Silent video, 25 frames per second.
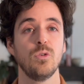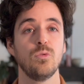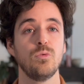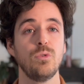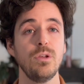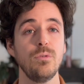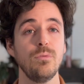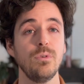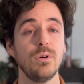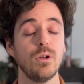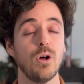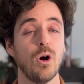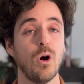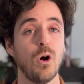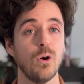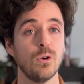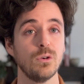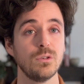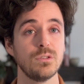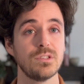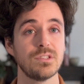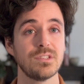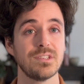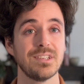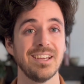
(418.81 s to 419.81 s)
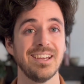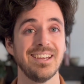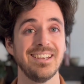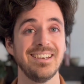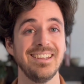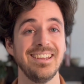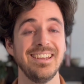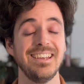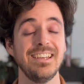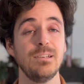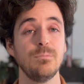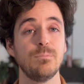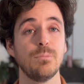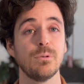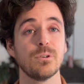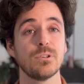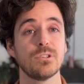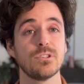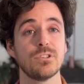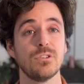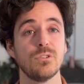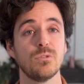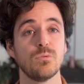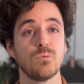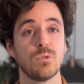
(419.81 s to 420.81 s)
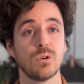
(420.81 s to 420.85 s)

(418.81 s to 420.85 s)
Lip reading: We will host an in-person